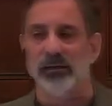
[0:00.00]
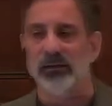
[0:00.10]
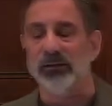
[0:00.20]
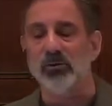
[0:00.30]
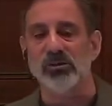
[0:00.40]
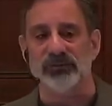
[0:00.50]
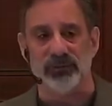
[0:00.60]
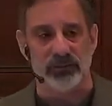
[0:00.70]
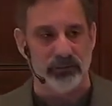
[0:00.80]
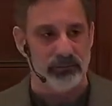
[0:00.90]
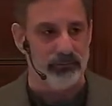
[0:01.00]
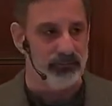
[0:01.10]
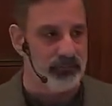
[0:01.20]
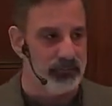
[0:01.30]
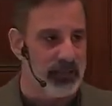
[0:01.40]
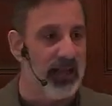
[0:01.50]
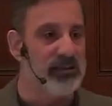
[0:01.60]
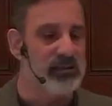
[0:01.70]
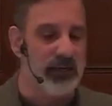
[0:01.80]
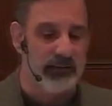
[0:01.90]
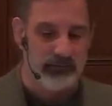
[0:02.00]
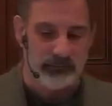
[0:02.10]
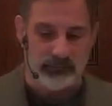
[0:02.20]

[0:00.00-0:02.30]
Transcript: Lucifer, as Satan,